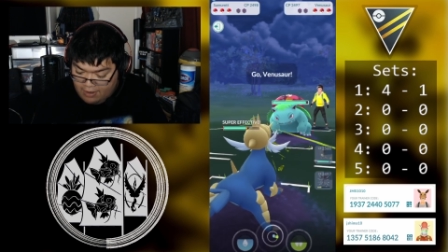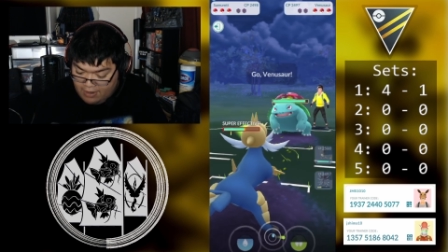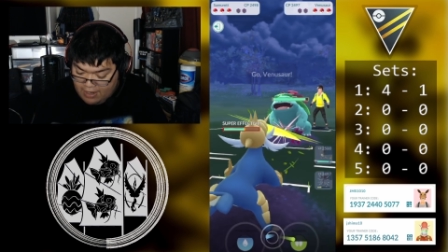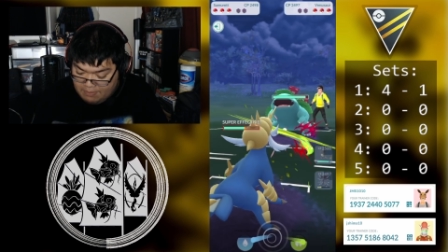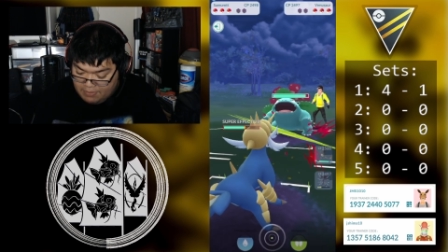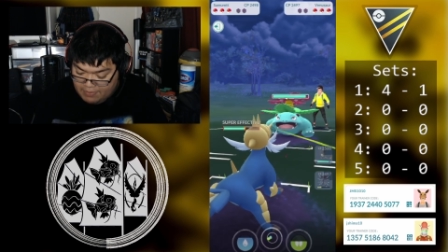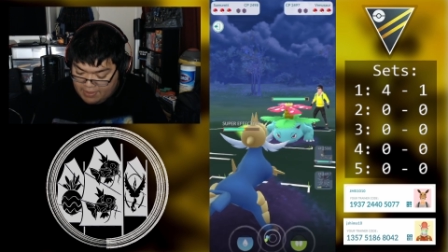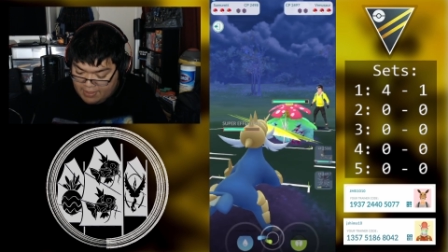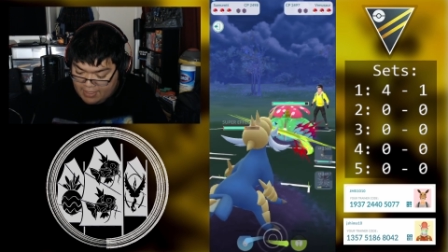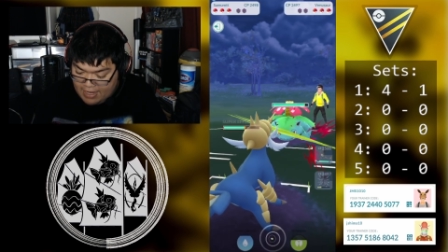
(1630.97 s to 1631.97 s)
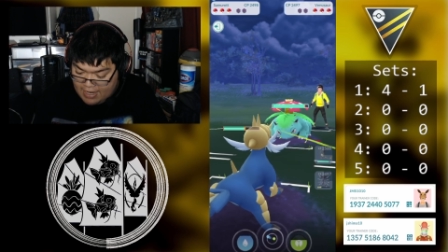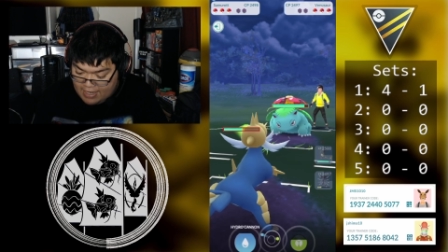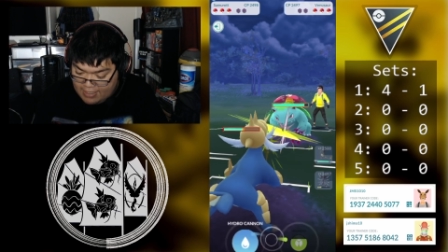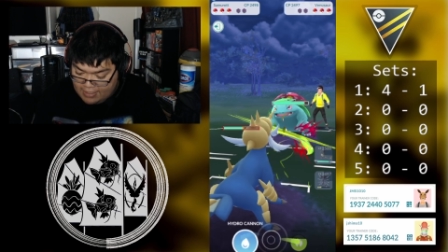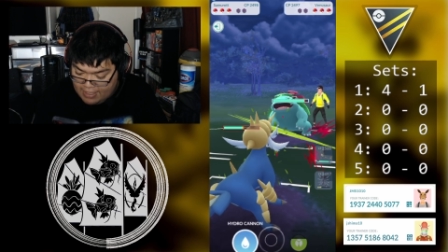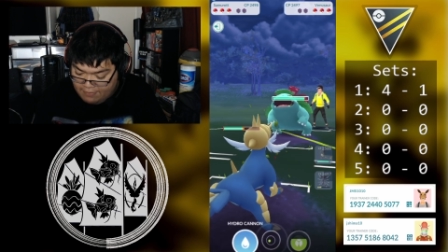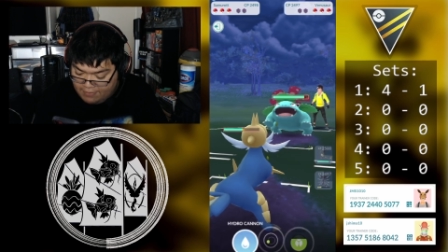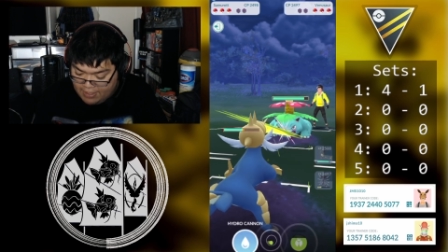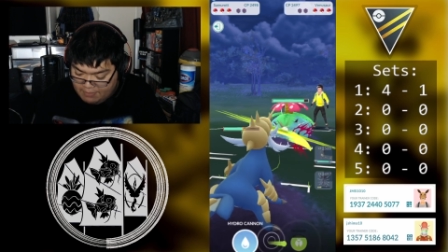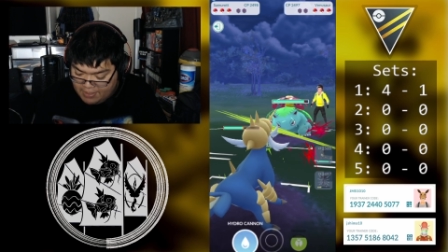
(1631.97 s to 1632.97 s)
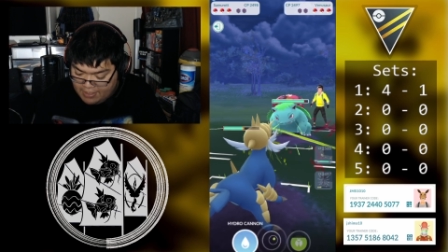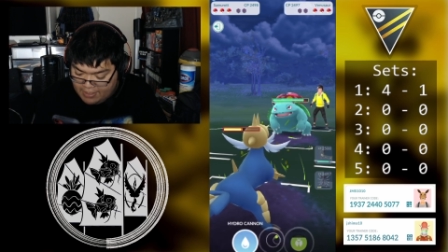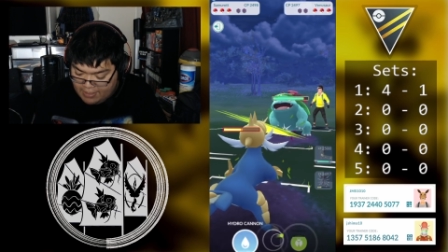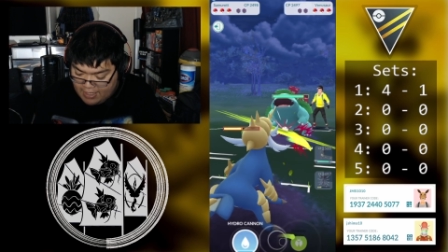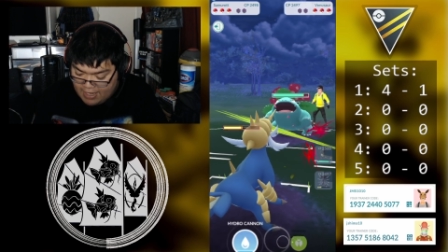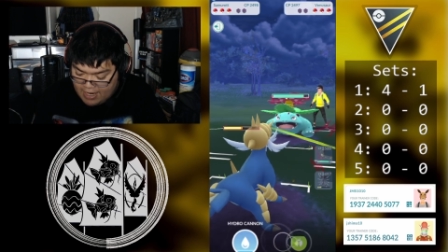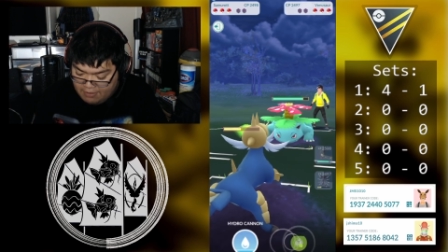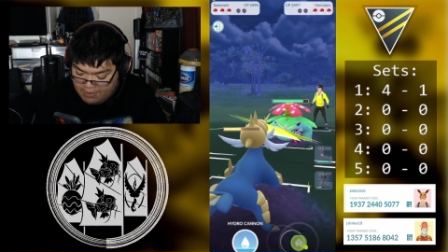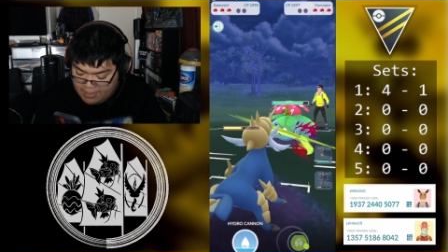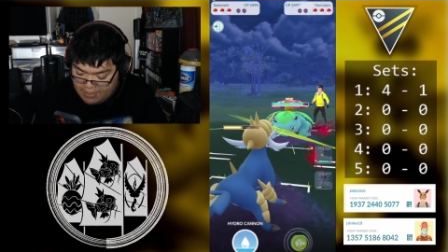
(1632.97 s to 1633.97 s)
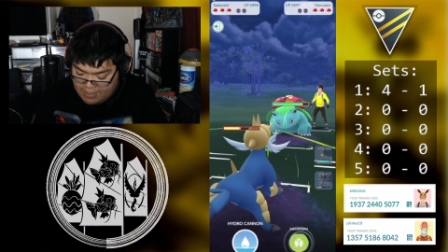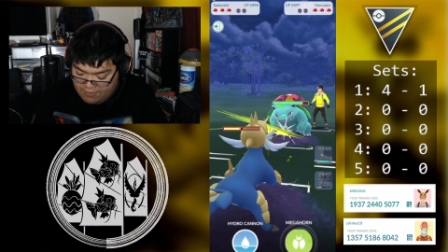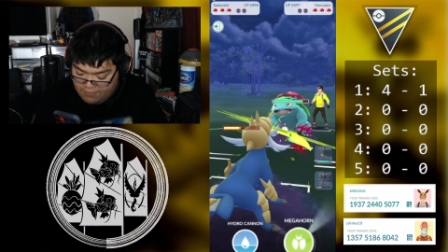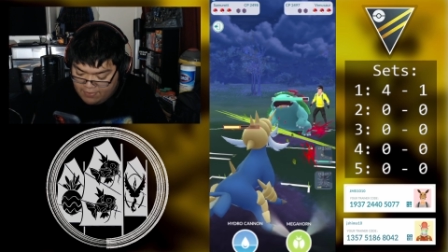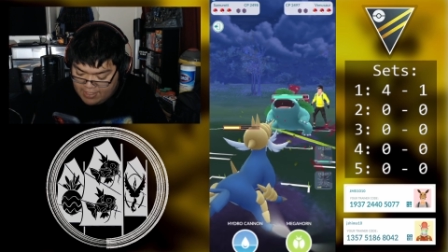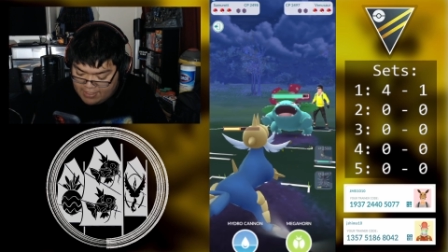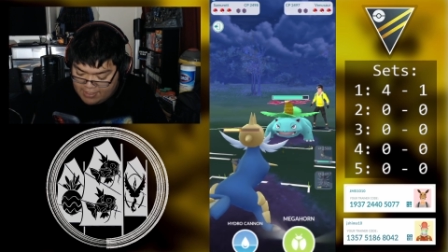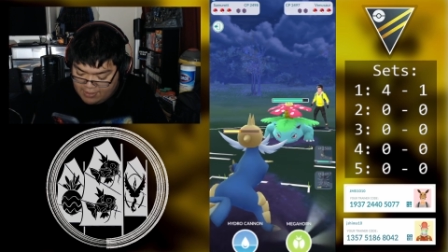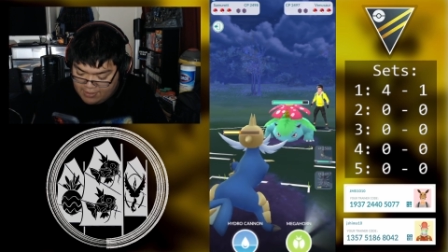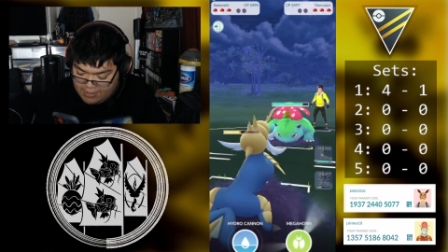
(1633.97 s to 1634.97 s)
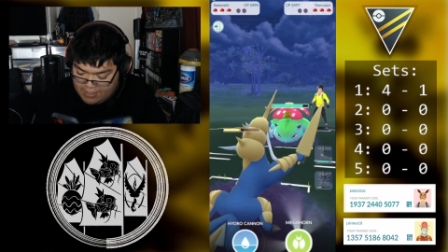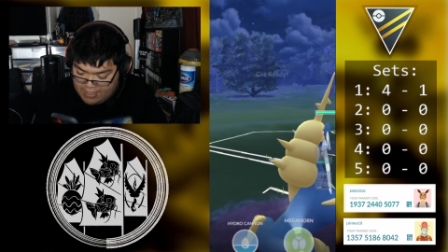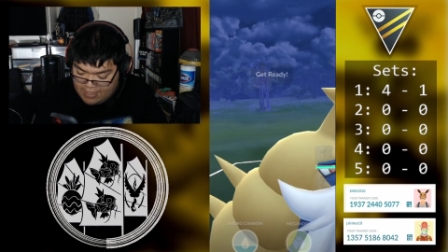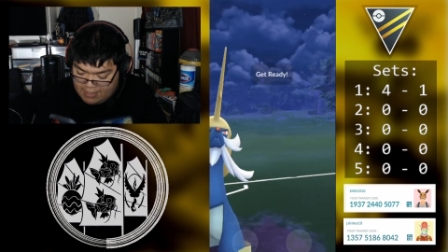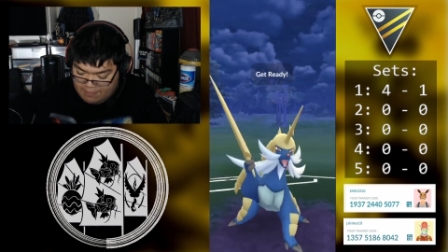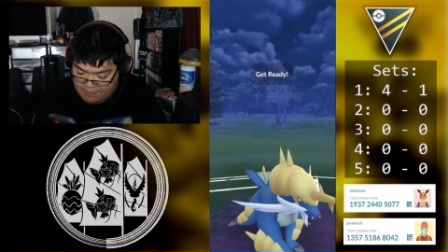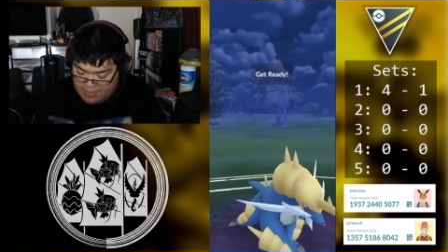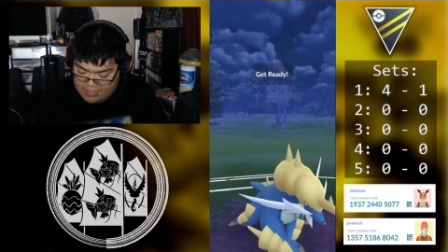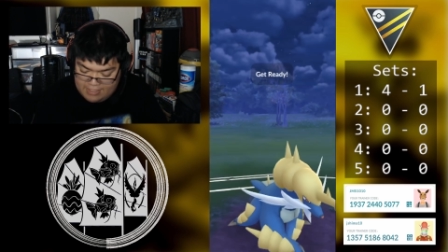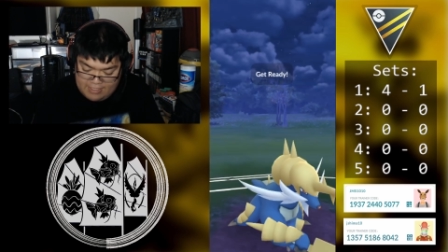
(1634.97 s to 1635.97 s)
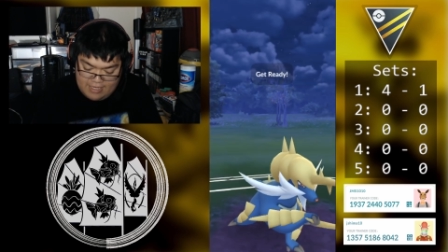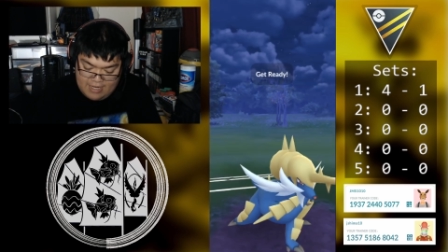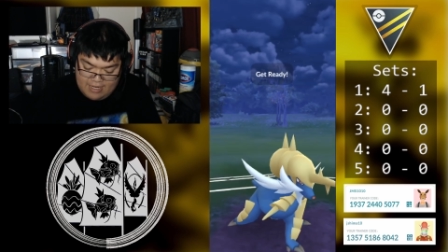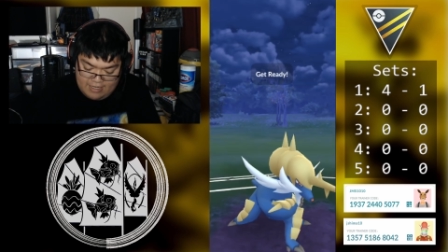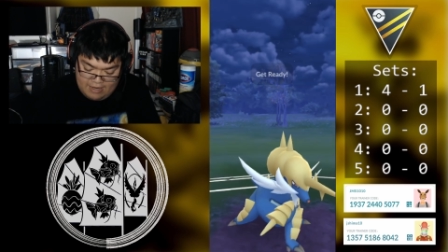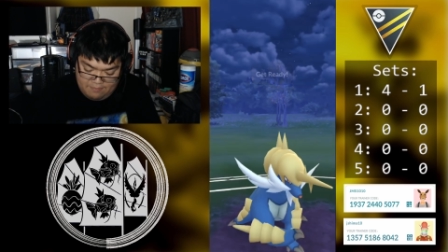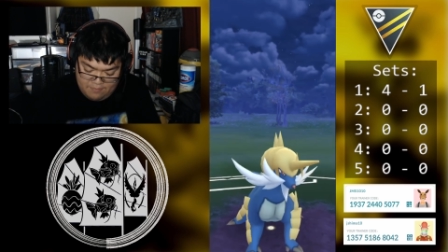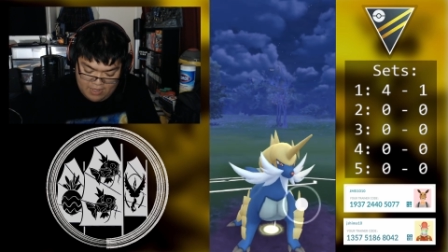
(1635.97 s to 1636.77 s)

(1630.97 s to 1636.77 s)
And but with that, they've coming in hot with the Venusaur. Let's see. Yeah.